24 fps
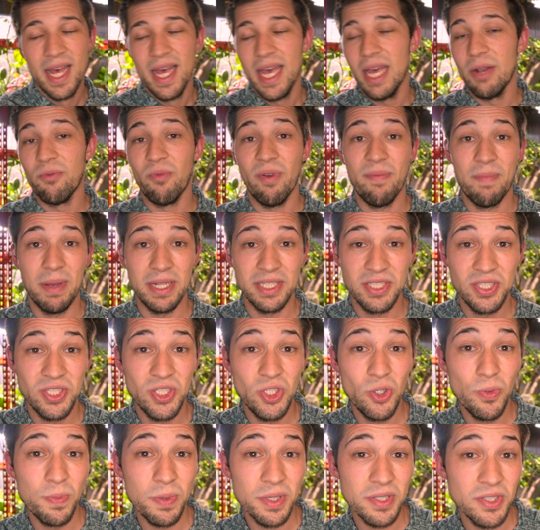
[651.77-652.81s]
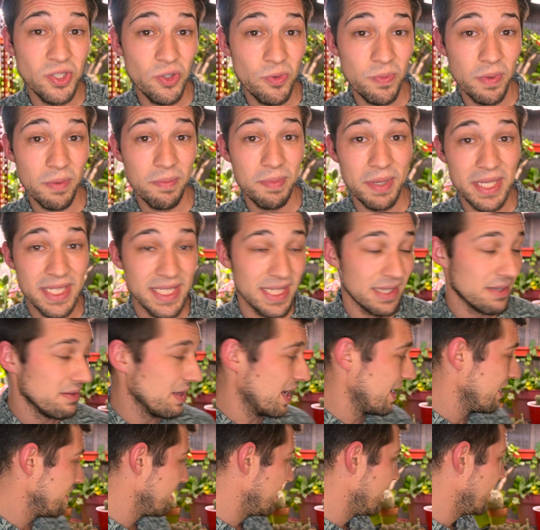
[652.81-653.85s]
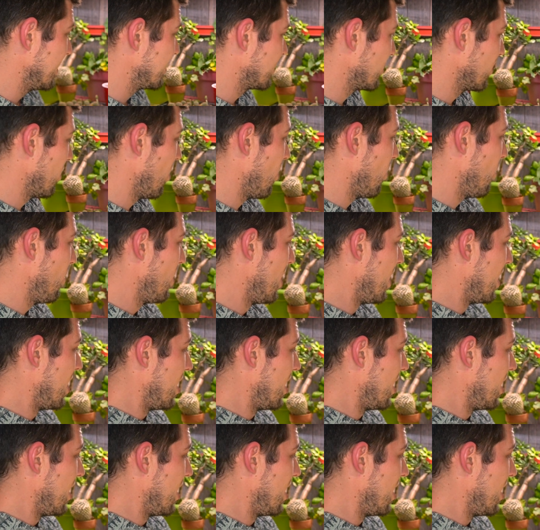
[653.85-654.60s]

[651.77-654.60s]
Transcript: and we've been super, super busy lately. So